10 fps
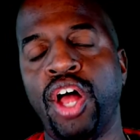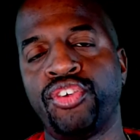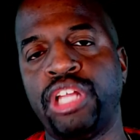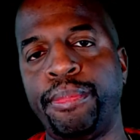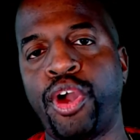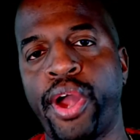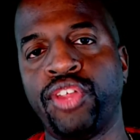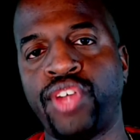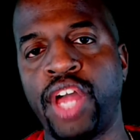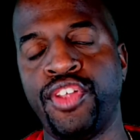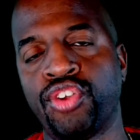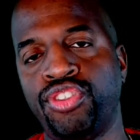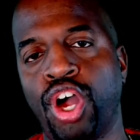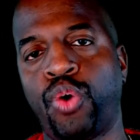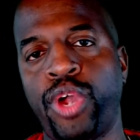So let me go ahead and say there's
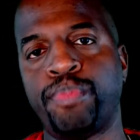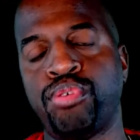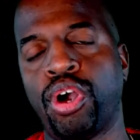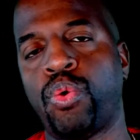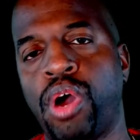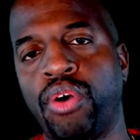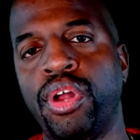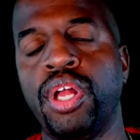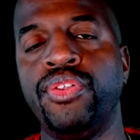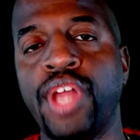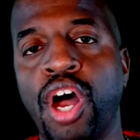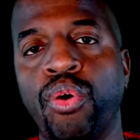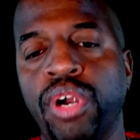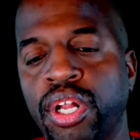no quid pro quo. No,